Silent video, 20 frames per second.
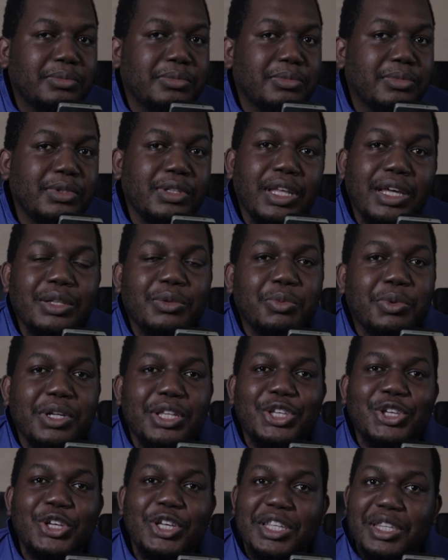not
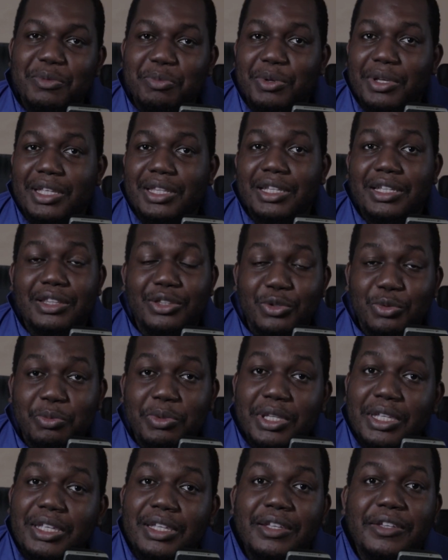what you expect it to
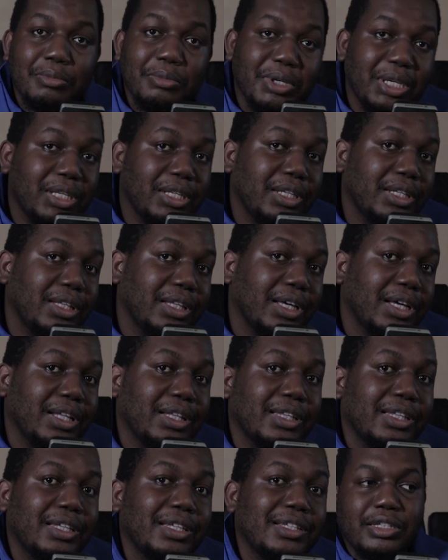be, meaning
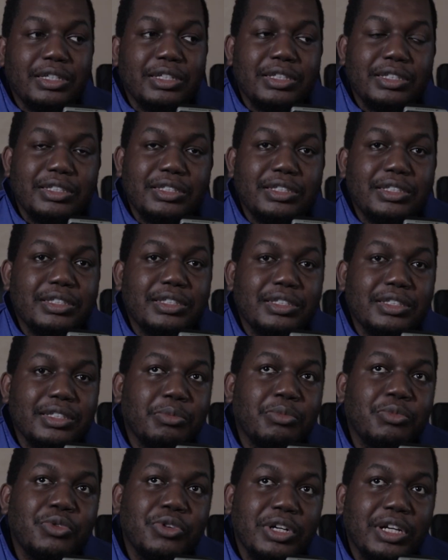that it's
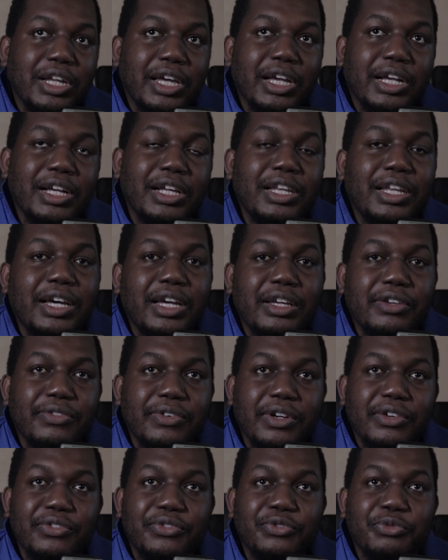more like a life
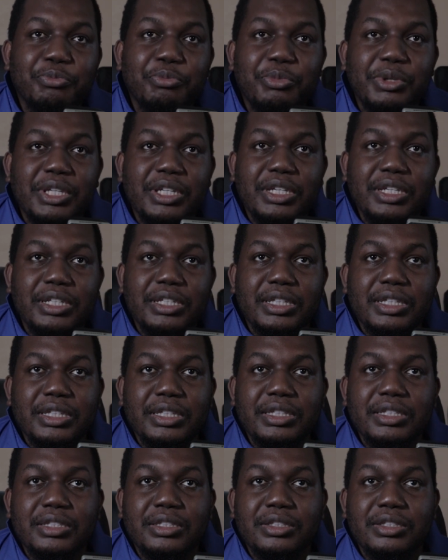of being,